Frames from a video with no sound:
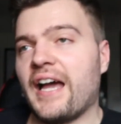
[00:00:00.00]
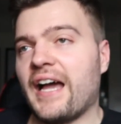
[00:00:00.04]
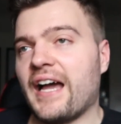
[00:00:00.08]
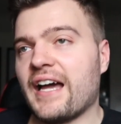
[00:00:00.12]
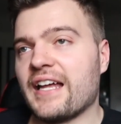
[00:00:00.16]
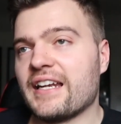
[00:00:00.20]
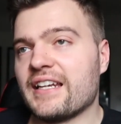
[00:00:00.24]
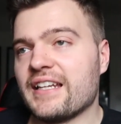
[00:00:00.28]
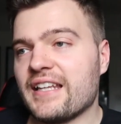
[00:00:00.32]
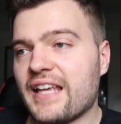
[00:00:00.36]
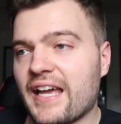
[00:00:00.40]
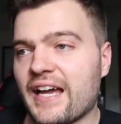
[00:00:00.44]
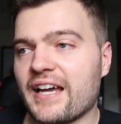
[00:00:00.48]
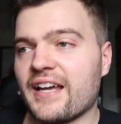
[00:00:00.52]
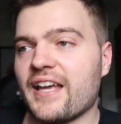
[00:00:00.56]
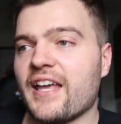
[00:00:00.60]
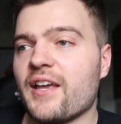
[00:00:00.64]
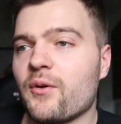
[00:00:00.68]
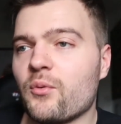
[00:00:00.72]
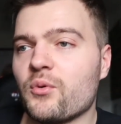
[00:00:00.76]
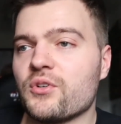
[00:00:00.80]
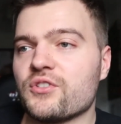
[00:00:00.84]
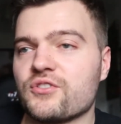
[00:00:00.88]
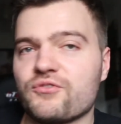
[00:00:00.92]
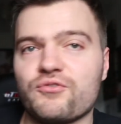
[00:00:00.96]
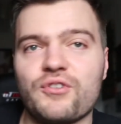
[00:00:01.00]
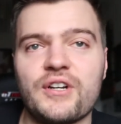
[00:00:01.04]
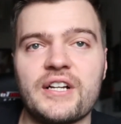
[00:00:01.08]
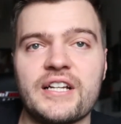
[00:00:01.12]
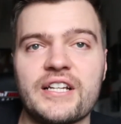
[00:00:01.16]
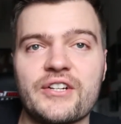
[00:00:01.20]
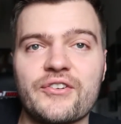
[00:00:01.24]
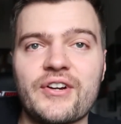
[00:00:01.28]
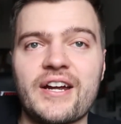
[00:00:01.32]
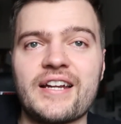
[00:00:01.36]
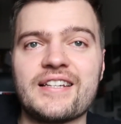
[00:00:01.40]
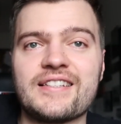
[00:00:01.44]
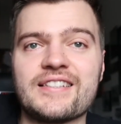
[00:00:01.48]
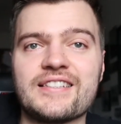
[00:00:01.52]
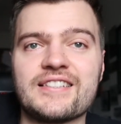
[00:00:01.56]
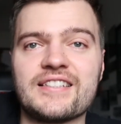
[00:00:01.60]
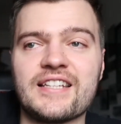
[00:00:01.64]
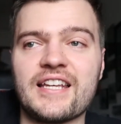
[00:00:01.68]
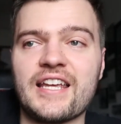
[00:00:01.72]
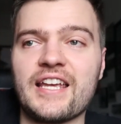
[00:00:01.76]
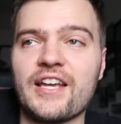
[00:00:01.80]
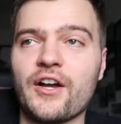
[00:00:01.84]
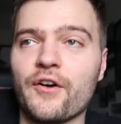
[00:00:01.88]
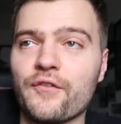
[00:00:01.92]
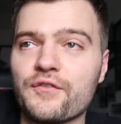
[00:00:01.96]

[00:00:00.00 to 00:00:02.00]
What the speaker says: And yeah, it was really great to see.